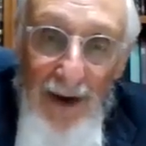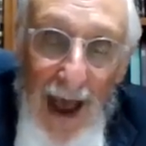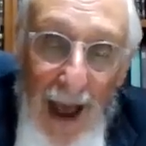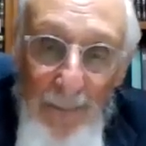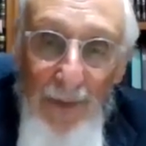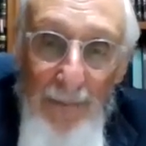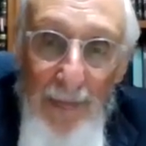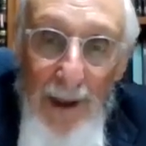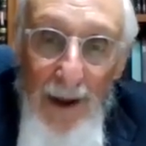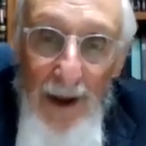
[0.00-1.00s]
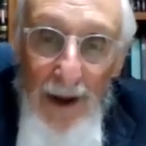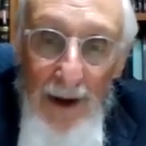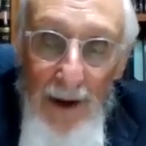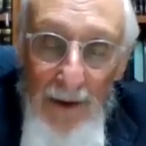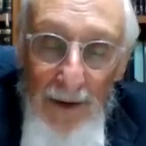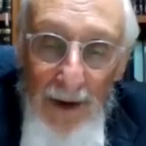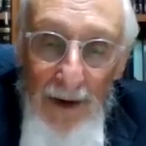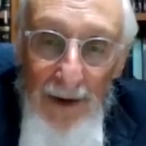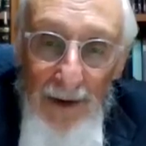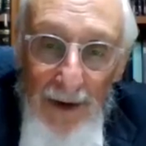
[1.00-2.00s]
gap
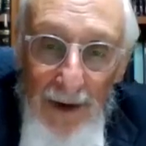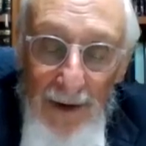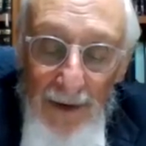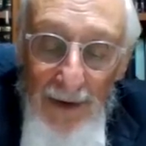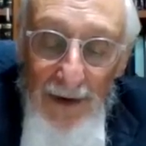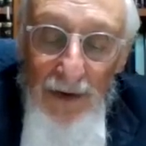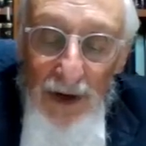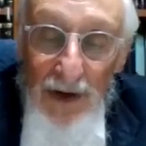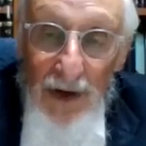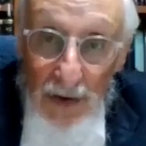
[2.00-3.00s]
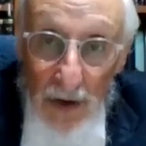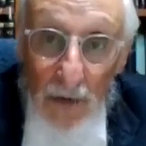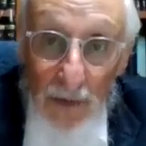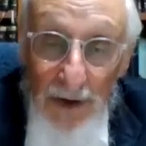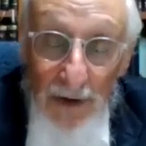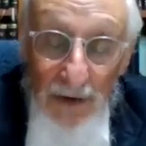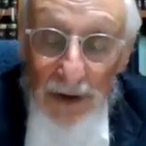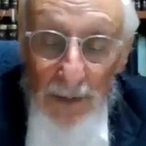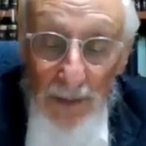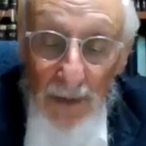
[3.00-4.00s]
in the leadership, in the Torah
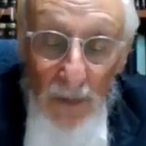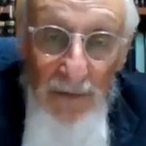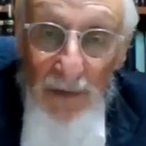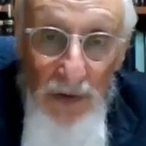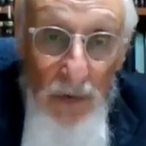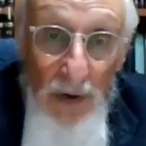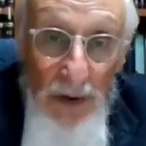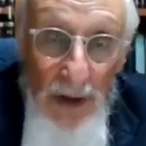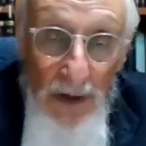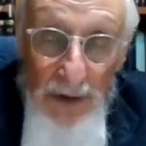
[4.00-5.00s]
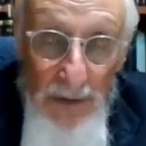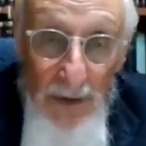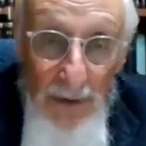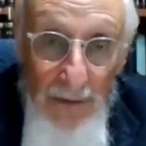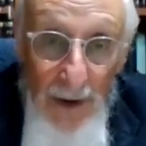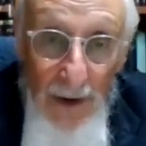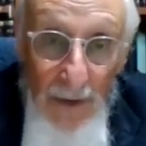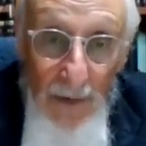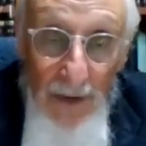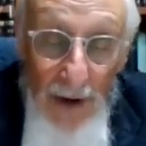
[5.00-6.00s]
leadership, and it would have destroyed Klal Yisrael
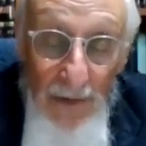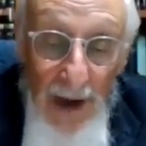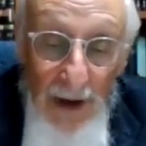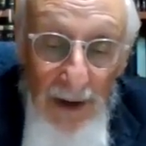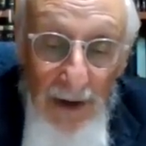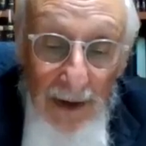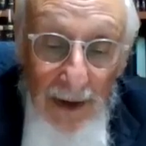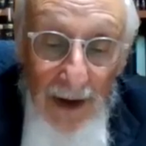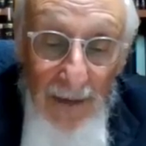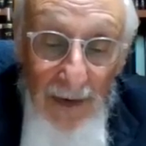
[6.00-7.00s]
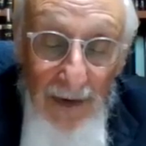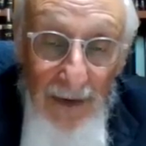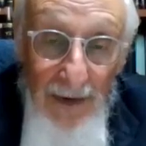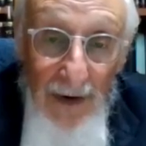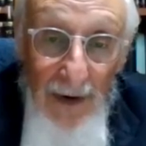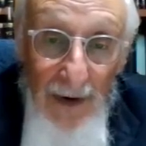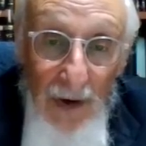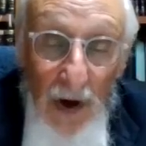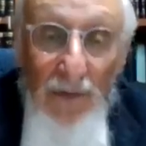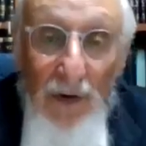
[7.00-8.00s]
without that
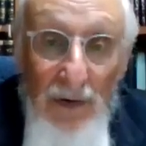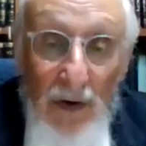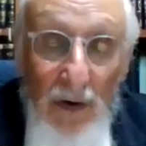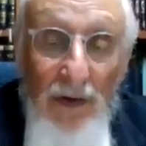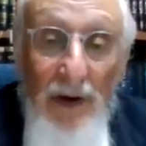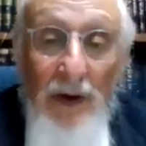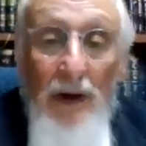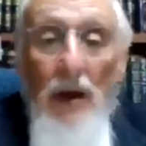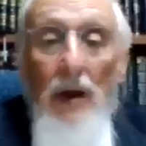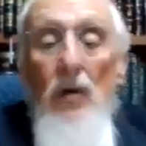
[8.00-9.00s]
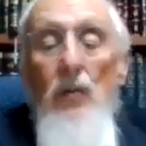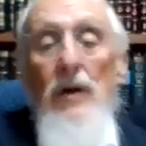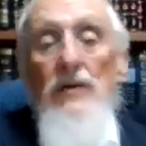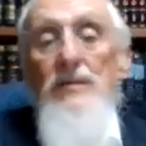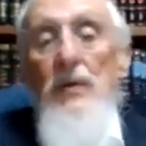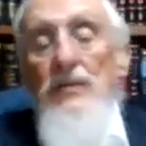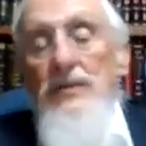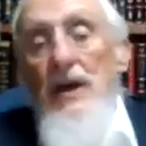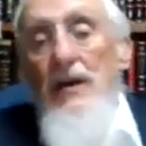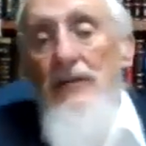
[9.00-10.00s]
covenant Torah that we are
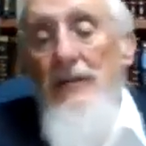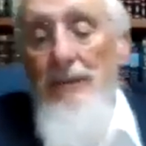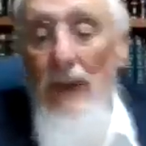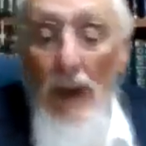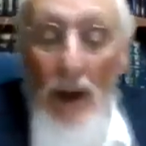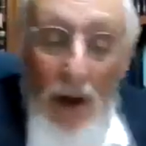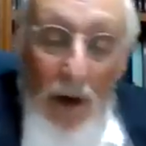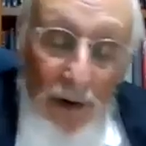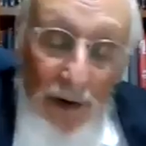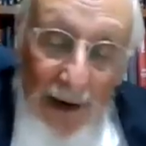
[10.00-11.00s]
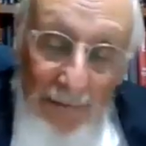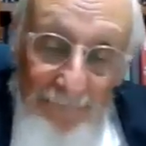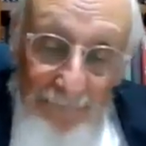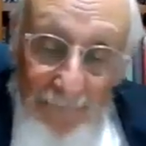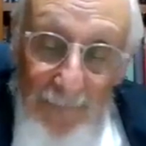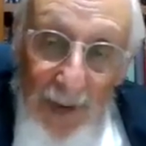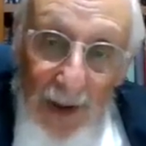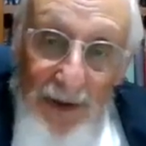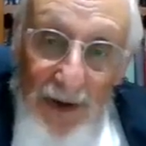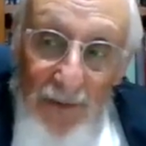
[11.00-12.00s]
supposed to have. Okay,
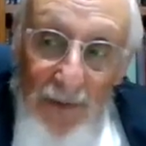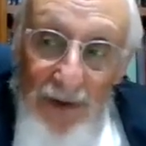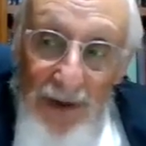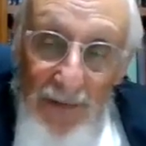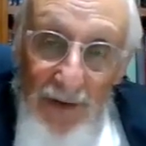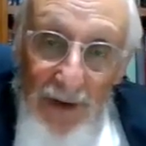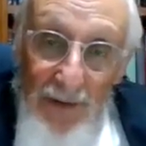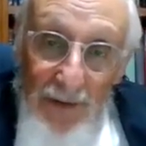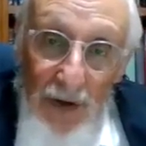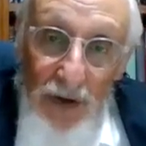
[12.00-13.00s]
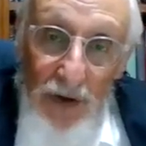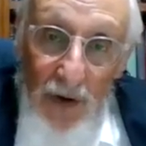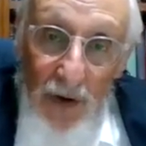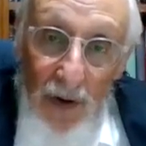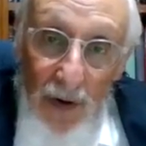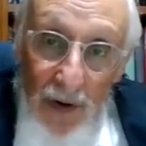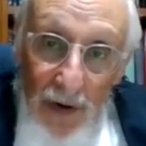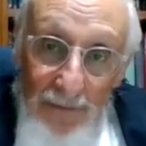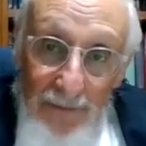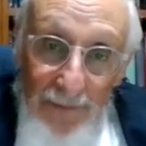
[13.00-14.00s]
that's it for this evening. Yashar
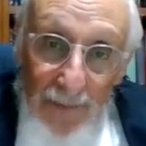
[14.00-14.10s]
Kohal.